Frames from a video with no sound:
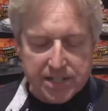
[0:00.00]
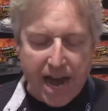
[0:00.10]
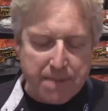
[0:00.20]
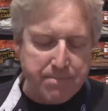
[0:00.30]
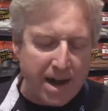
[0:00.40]

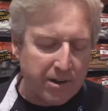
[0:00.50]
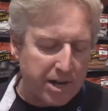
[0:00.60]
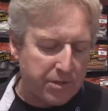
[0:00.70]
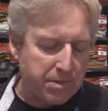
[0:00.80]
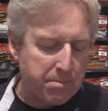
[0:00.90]
Todd
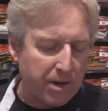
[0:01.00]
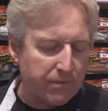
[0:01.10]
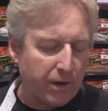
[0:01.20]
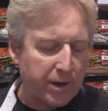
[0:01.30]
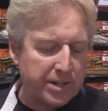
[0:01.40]
Meredith and
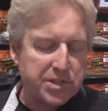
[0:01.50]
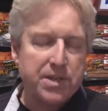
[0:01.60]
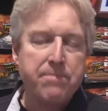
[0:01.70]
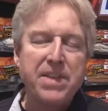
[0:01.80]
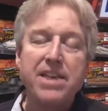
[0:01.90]
Bill Vernon's,
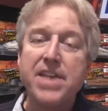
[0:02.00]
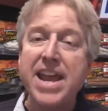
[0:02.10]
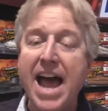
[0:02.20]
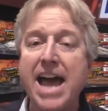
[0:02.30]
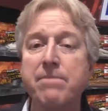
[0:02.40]

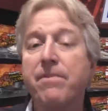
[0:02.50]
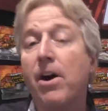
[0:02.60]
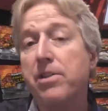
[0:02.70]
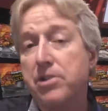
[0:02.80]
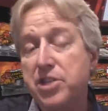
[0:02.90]
they had them
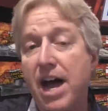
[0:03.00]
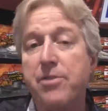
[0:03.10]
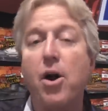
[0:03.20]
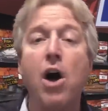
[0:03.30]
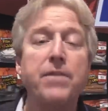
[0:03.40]
farther
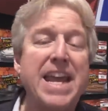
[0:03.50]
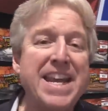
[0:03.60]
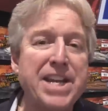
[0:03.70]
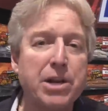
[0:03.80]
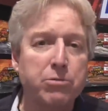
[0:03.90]
south off
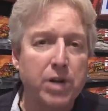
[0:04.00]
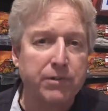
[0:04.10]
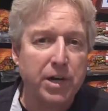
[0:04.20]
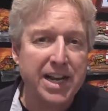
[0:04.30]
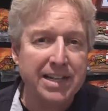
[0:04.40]
Indian
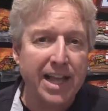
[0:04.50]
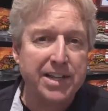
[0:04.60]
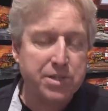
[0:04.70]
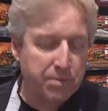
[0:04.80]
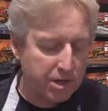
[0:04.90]
River
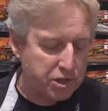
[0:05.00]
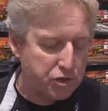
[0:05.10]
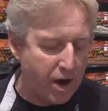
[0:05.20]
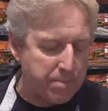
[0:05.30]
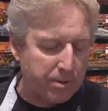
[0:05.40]
Inlet. Some good
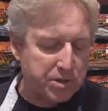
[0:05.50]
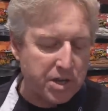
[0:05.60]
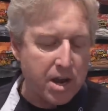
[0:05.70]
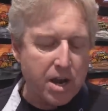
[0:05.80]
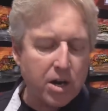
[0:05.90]
stripers
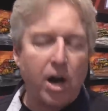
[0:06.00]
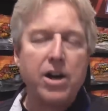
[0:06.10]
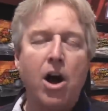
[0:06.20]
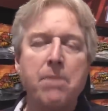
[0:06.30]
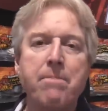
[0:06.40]

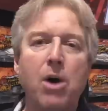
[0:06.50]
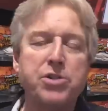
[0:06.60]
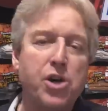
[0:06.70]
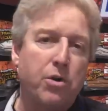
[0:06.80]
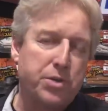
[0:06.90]
caught on
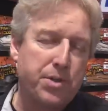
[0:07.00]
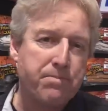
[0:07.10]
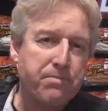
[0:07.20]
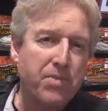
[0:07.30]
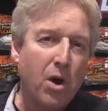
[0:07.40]

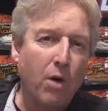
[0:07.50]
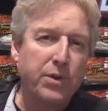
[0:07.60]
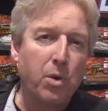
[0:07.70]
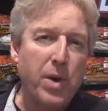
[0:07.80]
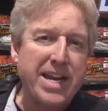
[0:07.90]
mojos
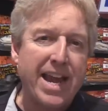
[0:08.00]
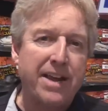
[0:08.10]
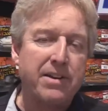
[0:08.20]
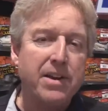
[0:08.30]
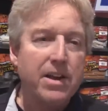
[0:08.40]
over the
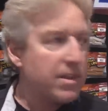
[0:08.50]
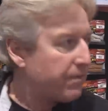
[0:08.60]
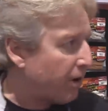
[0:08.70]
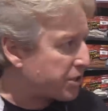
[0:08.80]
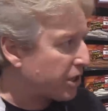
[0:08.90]
weekend.
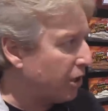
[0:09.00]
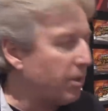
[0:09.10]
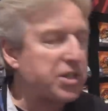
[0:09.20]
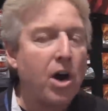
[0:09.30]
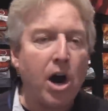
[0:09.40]
The folks at
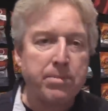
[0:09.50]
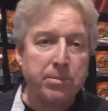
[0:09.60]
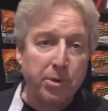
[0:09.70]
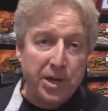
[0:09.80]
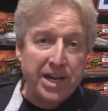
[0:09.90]
Lewis
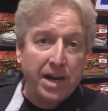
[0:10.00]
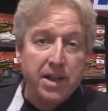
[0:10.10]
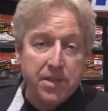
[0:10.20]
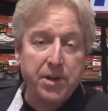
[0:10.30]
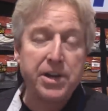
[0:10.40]
Harbor
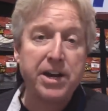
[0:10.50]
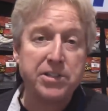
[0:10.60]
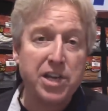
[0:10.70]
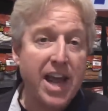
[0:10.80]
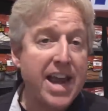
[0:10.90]
Marina, they're
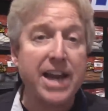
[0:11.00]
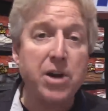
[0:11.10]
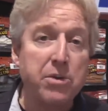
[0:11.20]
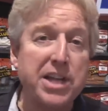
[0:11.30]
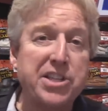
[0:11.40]
here today. I
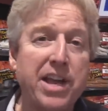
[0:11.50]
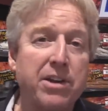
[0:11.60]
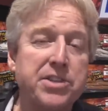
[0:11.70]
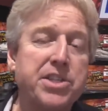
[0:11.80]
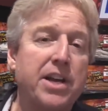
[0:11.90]
know they said
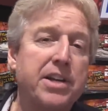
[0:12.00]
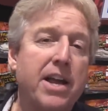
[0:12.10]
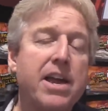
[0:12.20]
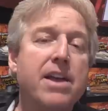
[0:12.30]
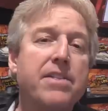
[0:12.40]
on
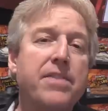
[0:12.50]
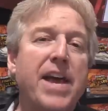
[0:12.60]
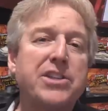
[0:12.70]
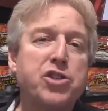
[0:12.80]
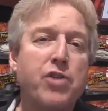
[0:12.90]
Sunday that
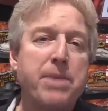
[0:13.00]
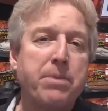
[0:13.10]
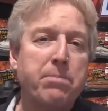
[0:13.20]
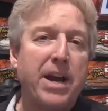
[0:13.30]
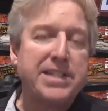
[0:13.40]
that
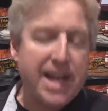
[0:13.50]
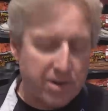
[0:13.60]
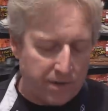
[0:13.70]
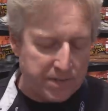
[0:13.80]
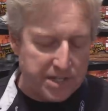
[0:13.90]
striper bite
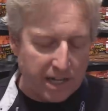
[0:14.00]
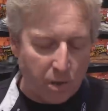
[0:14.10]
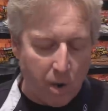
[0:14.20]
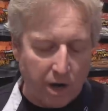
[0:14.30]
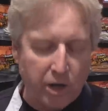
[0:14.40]
down off the
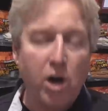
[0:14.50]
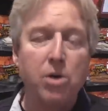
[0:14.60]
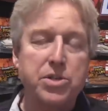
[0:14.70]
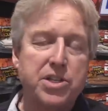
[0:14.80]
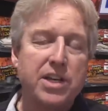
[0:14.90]
Delaware coast